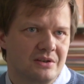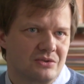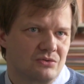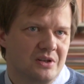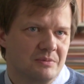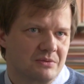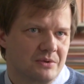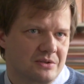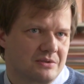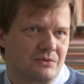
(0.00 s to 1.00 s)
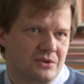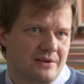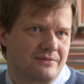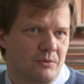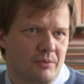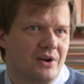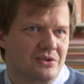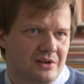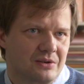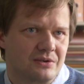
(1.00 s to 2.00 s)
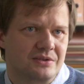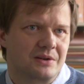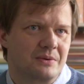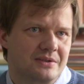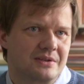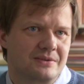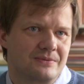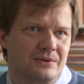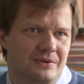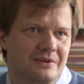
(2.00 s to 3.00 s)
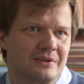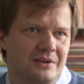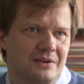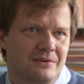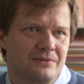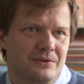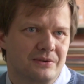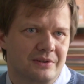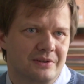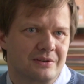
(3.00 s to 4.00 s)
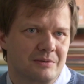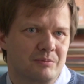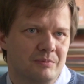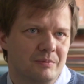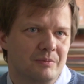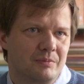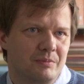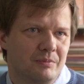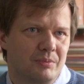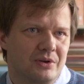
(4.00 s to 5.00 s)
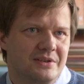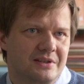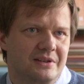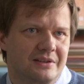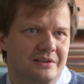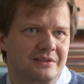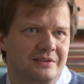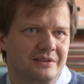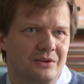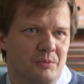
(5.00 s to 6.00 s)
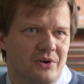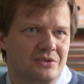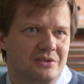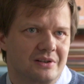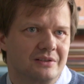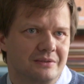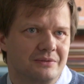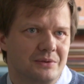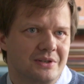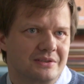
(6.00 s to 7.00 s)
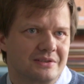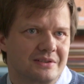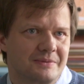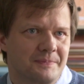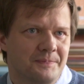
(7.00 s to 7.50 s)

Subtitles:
streams, which have operational consequences for the policy and operational reasons.